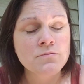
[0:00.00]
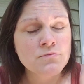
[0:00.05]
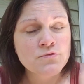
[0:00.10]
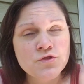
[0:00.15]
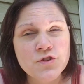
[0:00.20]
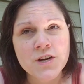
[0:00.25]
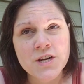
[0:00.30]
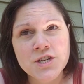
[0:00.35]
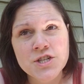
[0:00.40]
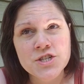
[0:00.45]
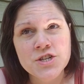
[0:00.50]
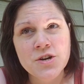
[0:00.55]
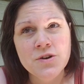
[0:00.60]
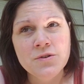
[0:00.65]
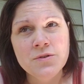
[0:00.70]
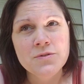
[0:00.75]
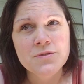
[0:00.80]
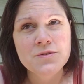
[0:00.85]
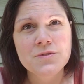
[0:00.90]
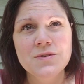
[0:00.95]
Trade
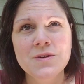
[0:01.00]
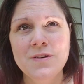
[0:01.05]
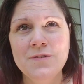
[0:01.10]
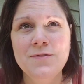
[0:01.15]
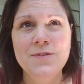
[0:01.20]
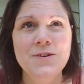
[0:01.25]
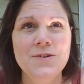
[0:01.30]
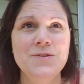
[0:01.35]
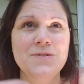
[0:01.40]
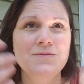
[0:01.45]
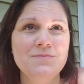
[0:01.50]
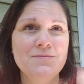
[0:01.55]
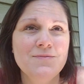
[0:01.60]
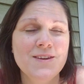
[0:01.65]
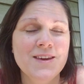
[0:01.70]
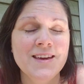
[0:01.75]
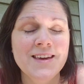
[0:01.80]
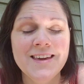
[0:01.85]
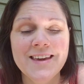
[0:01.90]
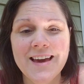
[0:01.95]
shows, if you
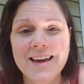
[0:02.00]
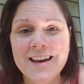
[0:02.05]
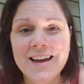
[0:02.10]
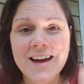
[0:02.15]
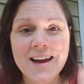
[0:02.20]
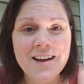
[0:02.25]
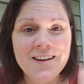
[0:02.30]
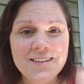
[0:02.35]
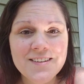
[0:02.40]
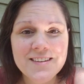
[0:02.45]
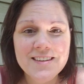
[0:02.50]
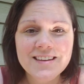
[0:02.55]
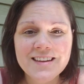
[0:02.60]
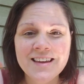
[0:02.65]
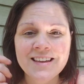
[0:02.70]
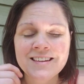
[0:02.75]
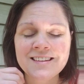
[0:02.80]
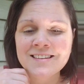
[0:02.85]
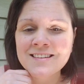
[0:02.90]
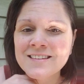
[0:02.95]
can get out
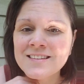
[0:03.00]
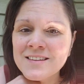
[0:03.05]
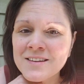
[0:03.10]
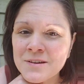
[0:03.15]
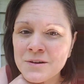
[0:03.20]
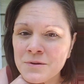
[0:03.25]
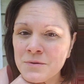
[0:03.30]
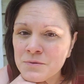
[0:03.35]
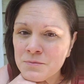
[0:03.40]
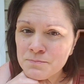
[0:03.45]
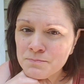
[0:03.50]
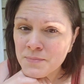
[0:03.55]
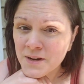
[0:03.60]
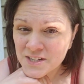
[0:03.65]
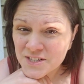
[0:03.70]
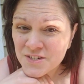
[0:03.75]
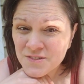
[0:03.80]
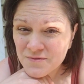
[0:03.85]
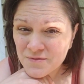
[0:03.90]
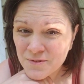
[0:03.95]
and,
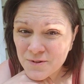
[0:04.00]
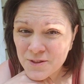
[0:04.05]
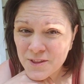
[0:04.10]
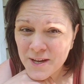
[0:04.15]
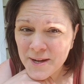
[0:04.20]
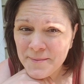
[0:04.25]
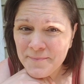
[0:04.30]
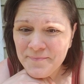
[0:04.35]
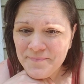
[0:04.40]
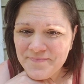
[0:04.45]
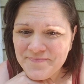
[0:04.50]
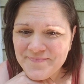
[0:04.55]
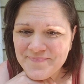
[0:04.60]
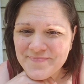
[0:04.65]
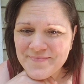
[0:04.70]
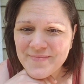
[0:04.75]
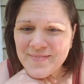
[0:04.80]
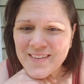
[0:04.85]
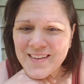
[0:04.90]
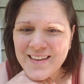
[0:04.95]
budget for them.
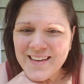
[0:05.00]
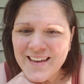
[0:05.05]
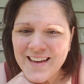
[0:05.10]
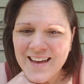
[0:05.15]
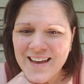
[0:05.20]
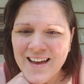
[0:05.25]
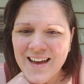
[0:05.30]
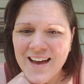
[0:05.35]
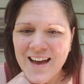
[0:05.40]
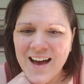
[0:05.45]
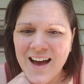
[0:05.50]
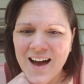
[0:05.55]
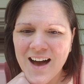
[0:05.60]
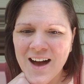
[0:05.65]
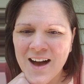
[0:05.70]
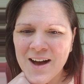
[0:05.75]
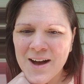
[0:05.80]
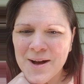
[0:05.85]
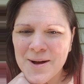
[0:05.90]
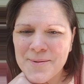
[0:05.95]

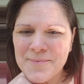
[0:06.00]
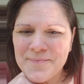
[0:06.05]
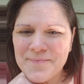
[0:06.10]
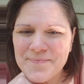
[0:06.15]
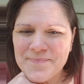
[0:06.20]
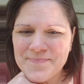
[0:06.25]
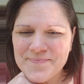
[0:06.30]
But